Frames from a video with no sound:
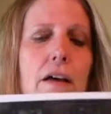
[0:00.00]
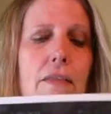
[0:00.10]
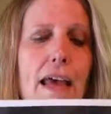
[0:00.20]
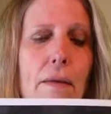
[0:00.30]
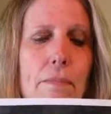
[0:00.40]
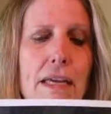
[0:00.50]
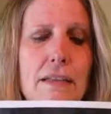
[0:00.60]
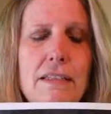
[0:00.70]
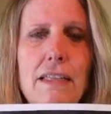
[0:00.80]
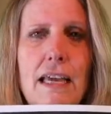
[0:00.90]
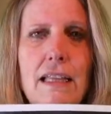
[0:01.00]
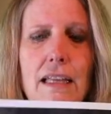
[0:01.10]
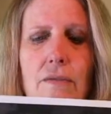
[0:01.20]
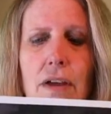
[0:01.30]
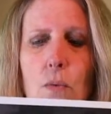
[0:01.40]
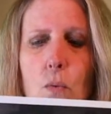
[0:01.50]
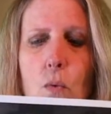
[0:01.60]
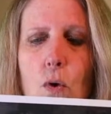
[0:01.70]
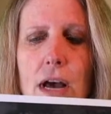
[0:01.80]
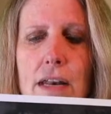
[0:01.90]
That means they live at
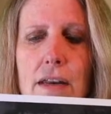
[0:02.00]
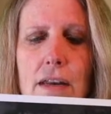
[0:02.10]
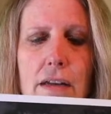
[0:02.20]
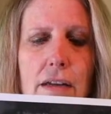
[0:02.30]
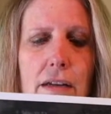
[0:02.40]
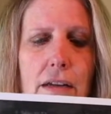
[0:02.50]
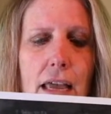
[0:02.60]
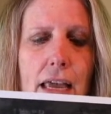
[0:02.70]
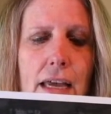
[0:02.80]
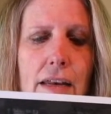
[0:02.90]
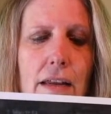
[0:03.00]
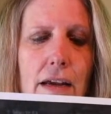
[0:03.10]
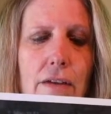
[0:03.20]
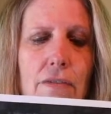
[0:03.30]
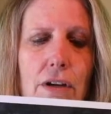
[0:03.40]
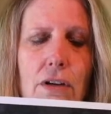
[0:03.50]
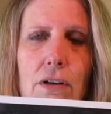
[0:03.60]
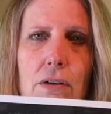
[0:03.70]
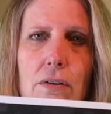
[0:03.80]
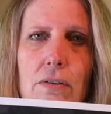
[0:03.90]
one end of the
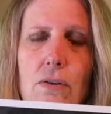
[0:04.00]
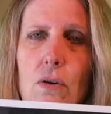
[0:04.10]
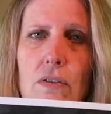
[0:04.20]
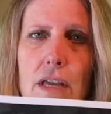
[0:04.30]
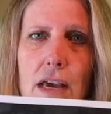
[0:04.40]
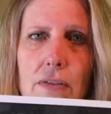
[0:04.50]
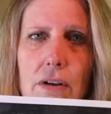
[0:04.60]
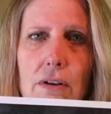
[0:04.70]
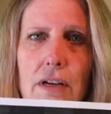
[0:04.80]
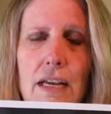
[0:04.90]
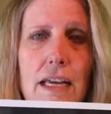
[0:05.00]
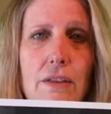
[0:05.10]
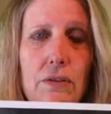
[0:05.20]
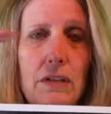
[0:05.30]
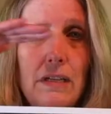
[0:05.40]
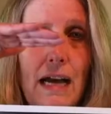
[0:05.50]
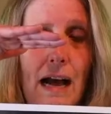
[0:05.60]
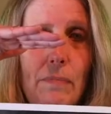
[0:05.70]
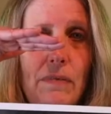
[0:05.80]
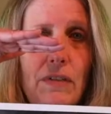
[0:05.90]
earth or the other, either the
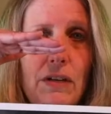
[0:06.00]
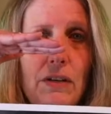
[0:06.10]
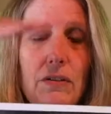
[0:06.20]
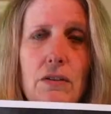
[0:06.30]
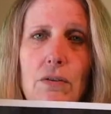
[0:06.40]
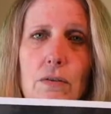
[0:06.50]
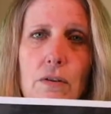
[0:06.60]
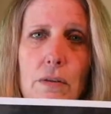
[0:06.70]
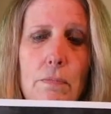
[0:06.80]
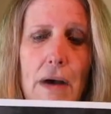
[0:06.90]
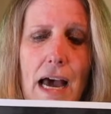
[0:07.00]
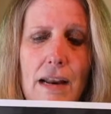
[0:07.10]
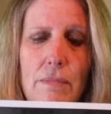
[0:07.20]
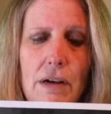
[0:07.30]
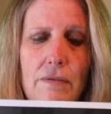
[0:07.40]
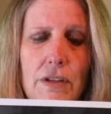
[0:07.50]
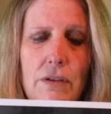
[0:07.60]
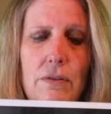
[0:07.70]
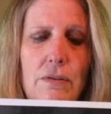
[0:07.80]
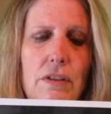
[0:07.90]
top of the earth or the bottom of the
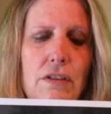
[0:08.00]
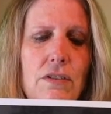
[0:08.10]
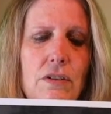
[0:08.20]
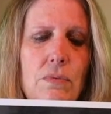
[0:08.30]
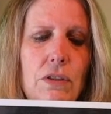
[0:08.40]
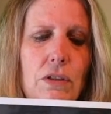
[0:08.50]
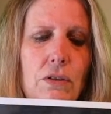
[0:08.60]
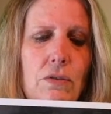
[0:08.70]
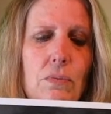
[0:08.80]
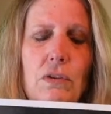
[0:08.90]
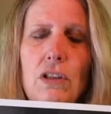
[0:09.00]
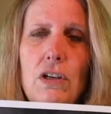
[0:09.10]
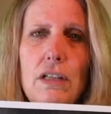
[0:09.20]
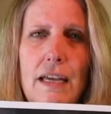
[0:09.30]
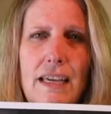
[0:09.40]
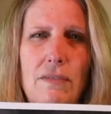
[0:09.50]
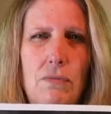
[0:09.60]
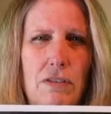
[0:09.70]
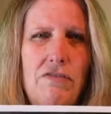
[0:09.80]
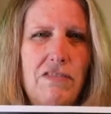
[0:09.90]
earth. This is what the earth would look like if
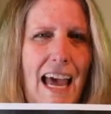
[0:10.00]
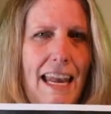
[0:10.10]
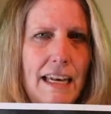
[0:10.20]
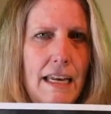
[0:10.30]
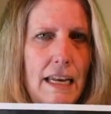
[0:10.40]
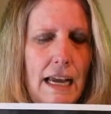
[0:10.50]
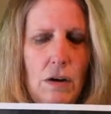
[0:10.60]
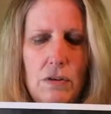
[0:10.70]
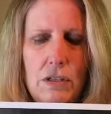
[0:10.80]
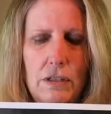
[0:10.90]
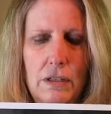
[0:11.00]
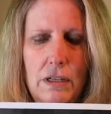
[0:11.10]
we flattened it out.